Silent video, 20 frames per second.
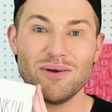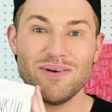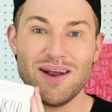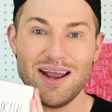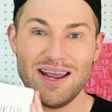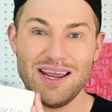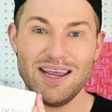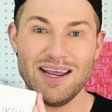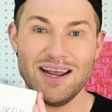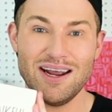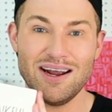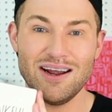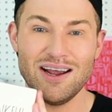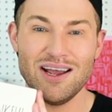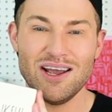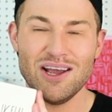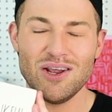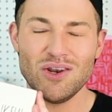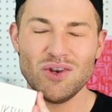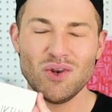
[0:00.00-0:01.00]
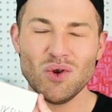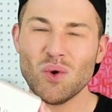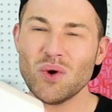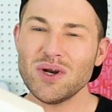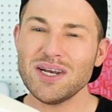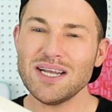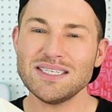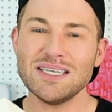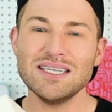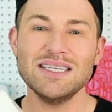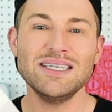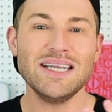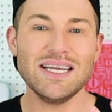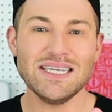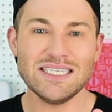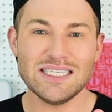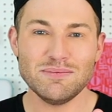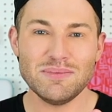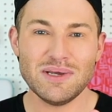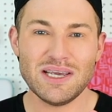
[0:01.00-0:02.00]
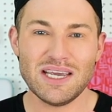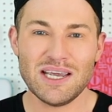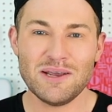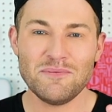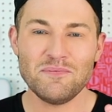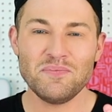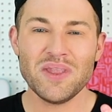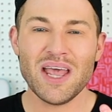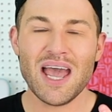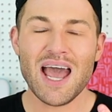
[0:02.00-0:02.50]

right here, nor does it need to be.